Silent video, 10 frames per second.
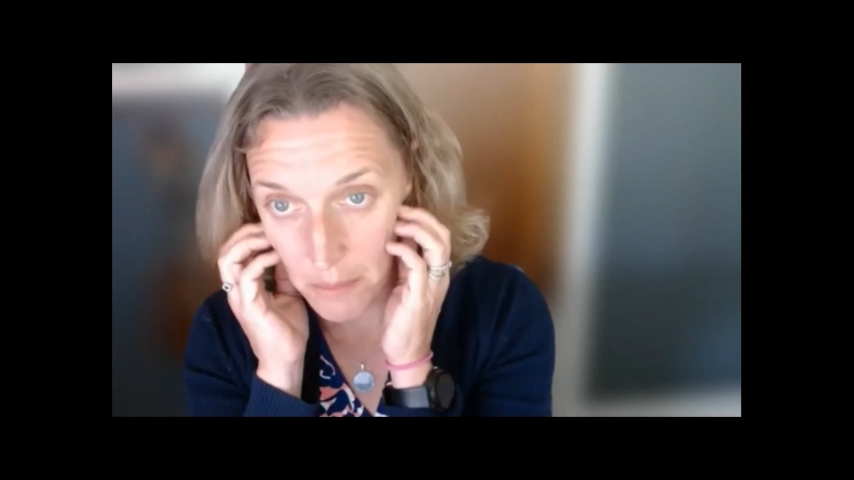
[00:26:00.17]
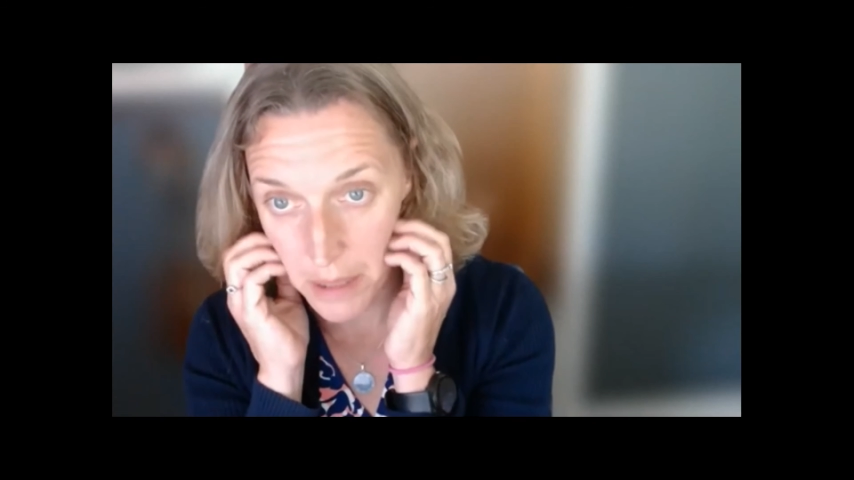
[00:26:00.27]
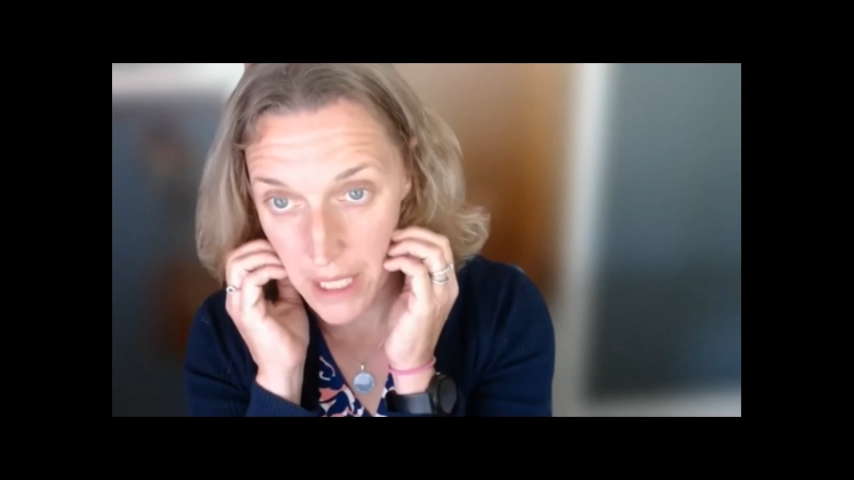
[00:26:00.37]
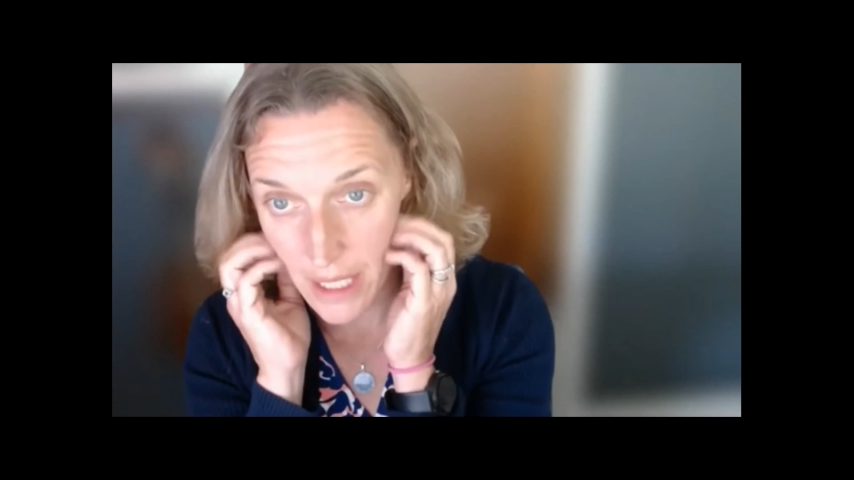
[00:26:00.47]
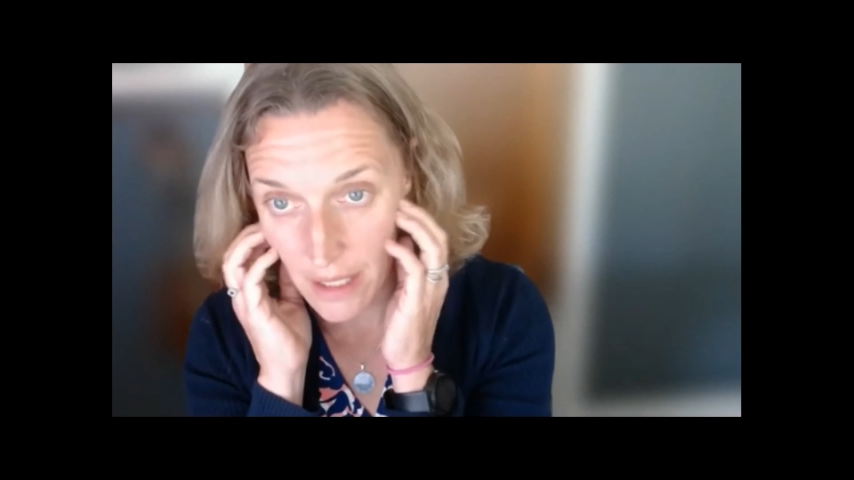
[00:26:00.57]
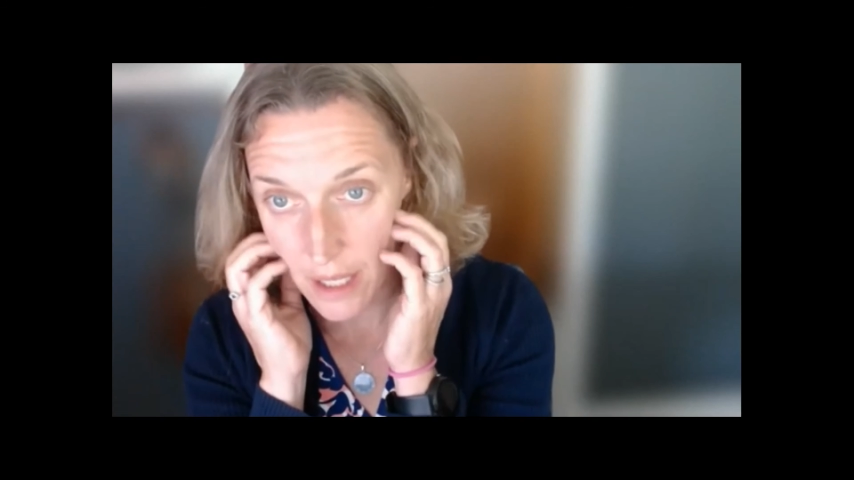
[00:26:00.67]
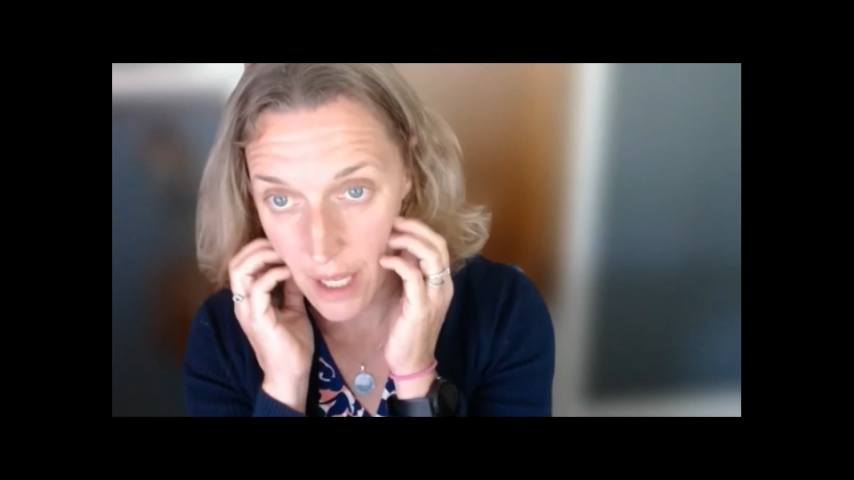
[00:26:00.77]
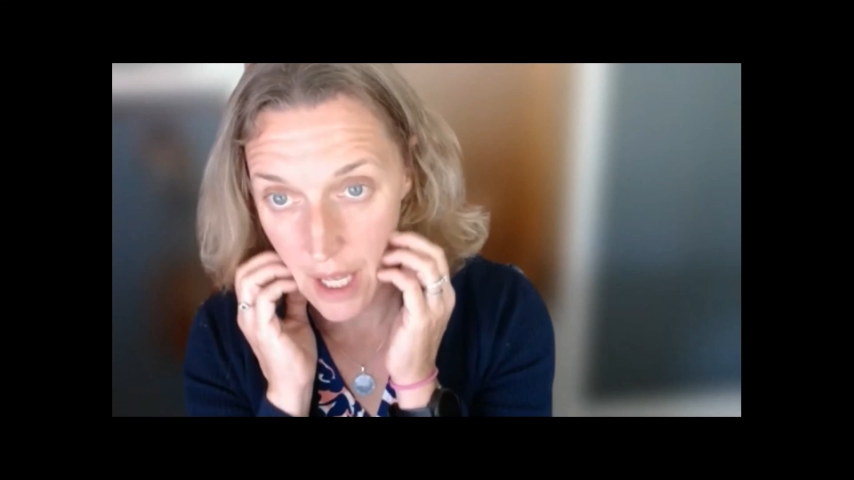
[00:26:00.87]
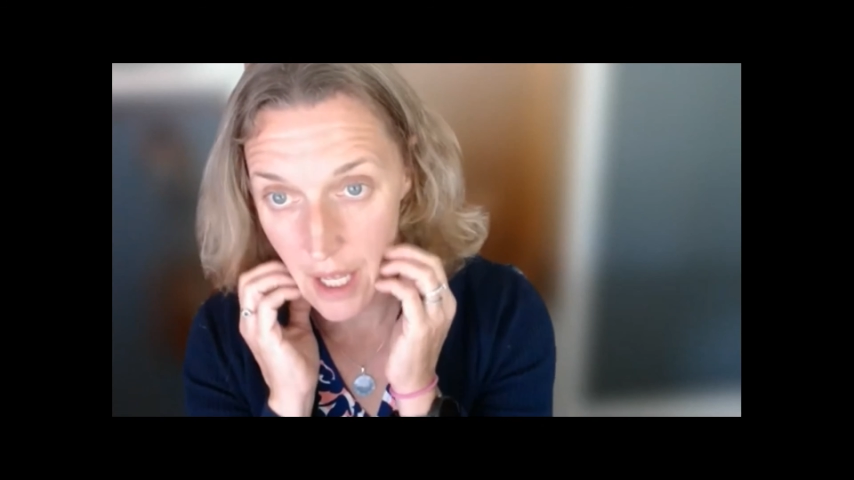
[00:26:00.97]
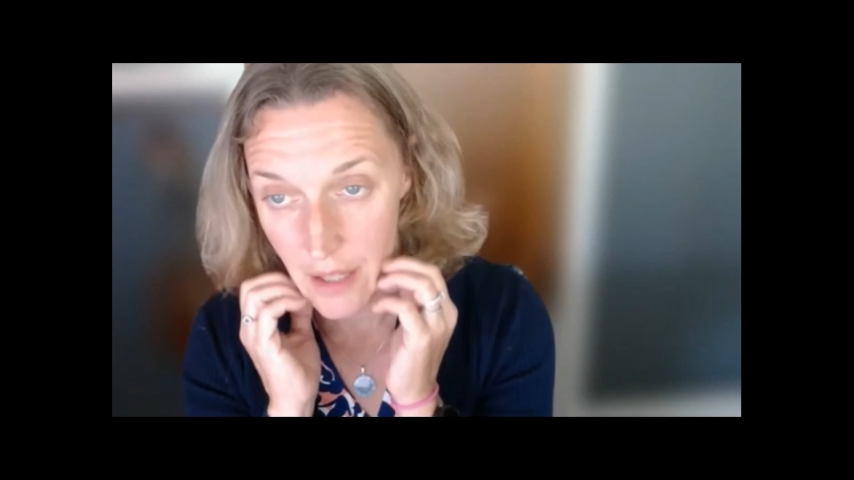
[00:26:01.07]
But
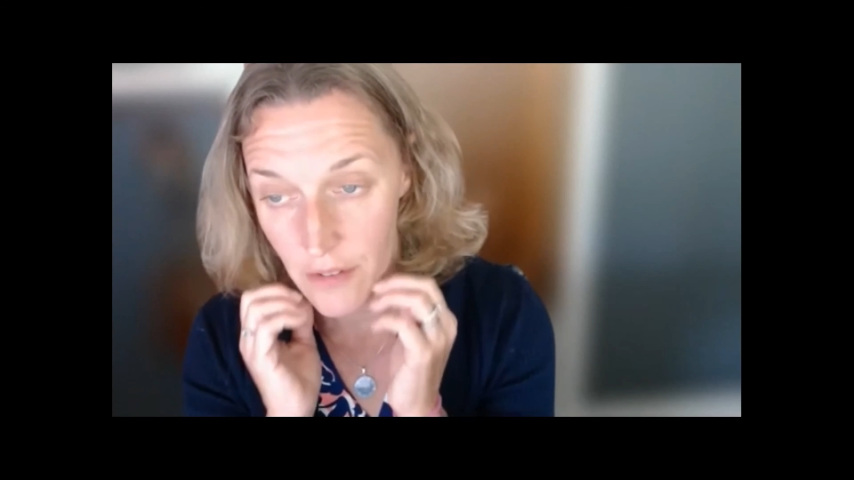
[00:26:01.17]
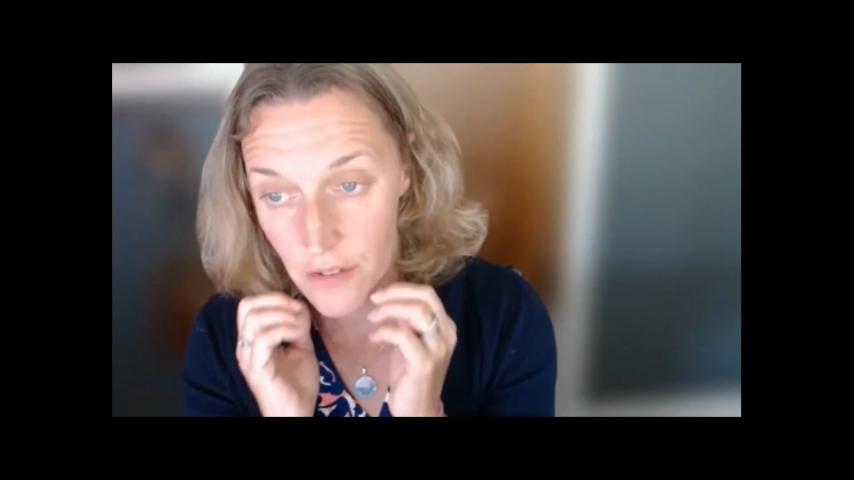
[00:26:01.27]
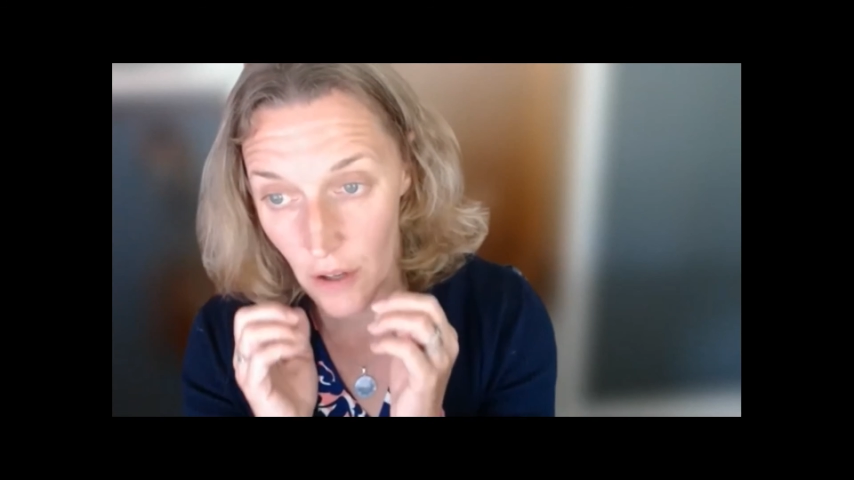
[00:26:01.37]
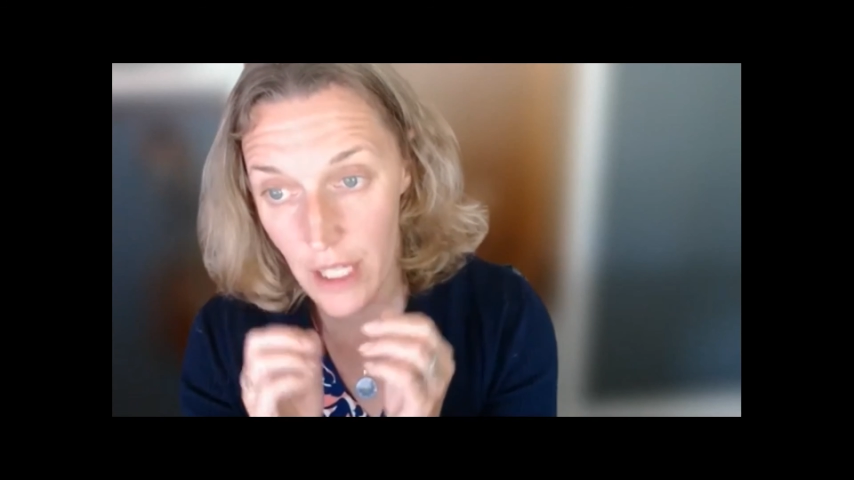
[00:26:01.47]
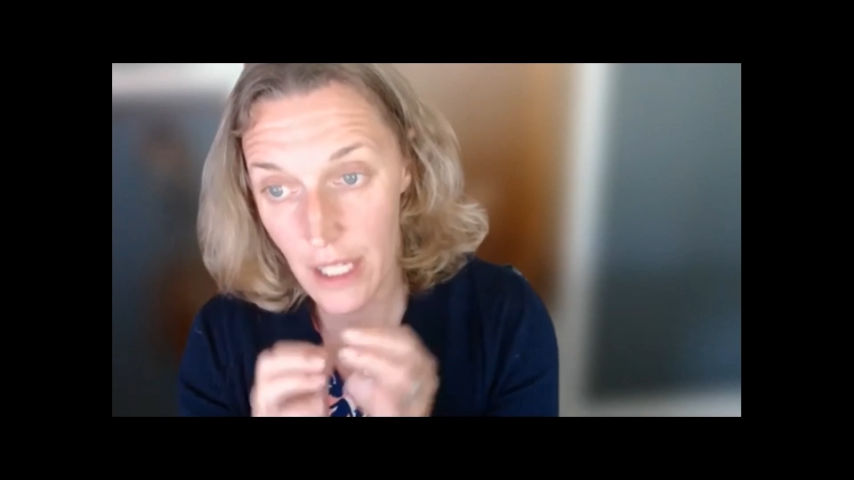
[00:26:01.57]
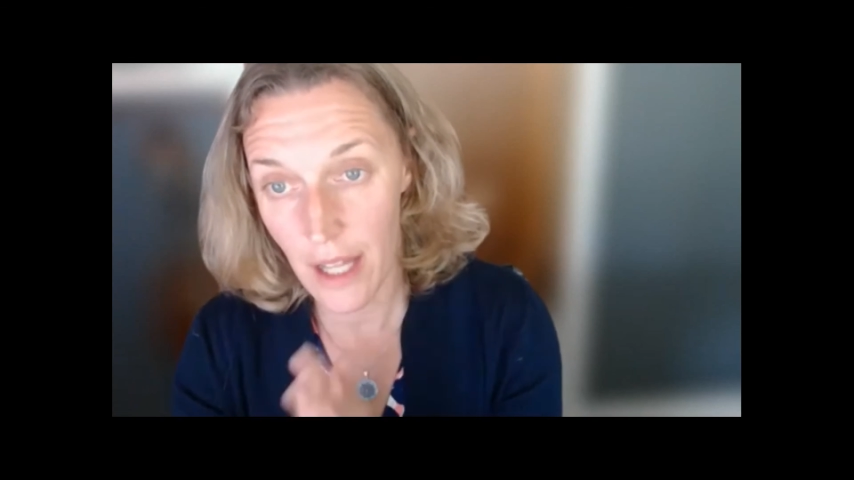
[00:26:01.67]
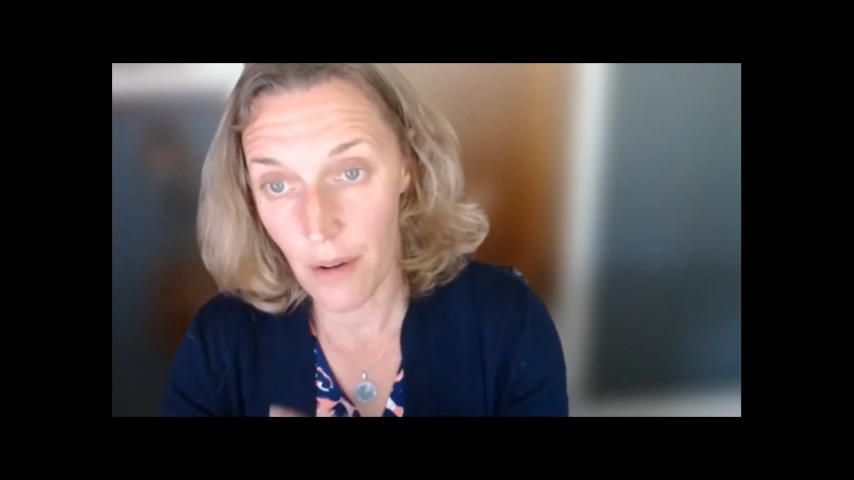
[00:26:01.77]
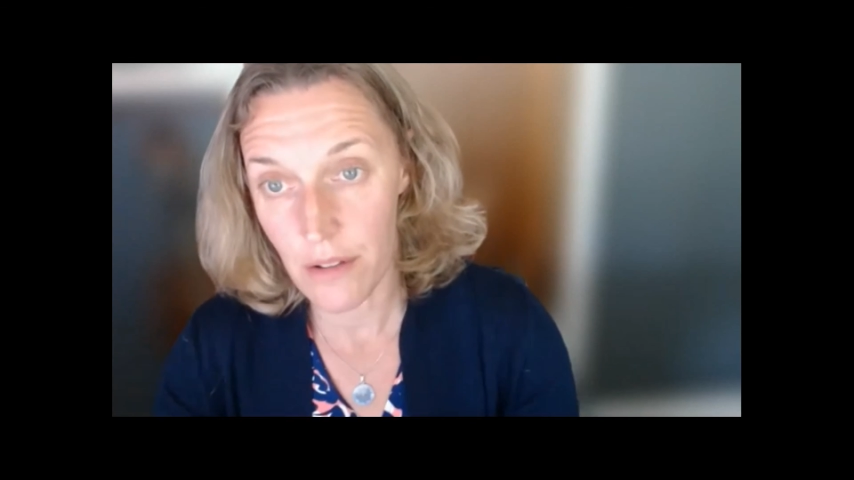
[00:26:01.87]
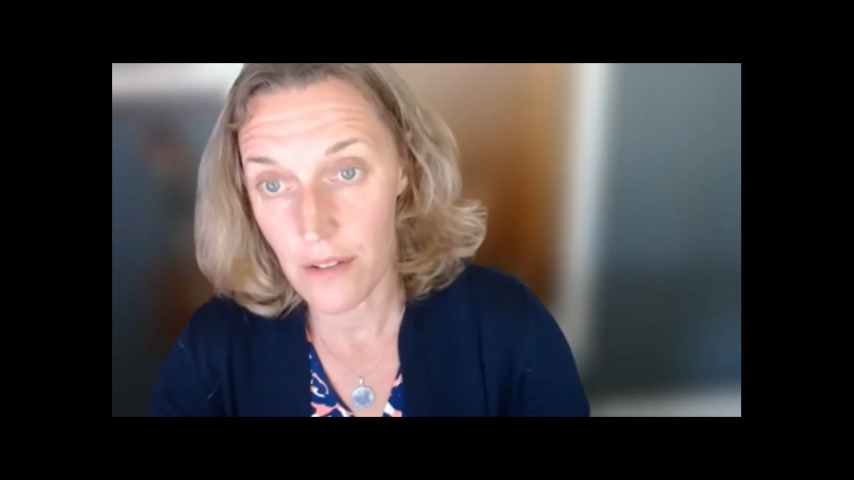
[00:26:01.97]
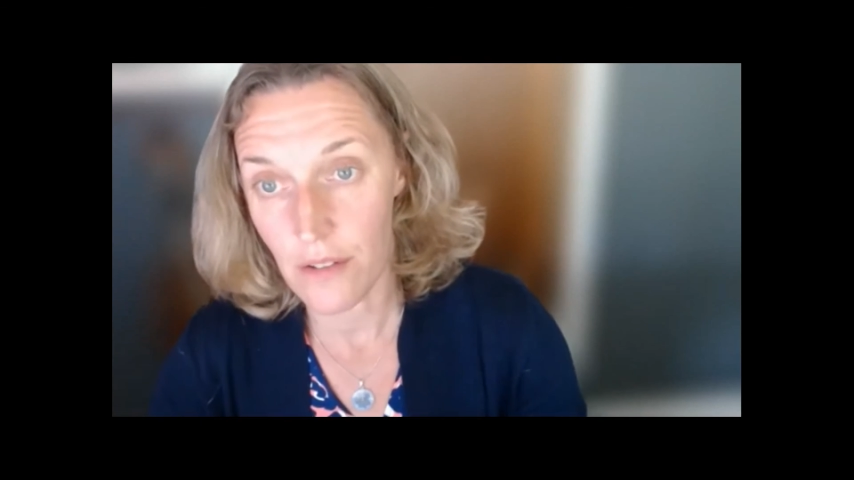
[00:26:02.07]
zoning
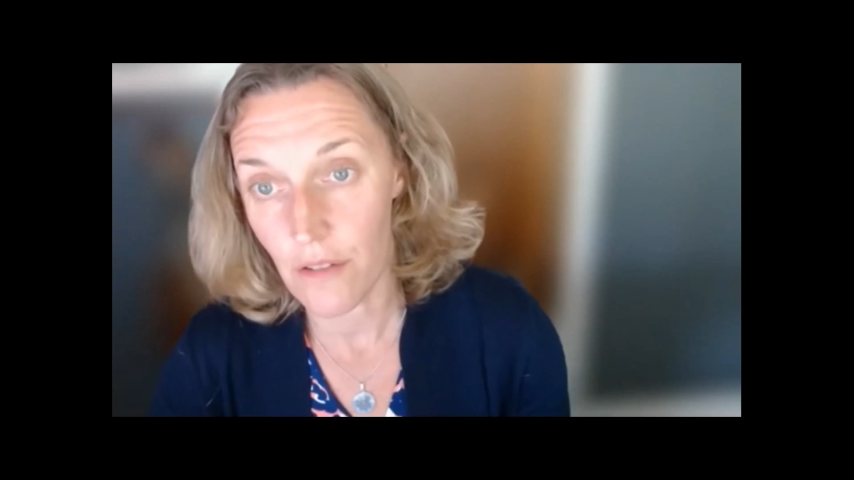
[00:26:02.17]
allowances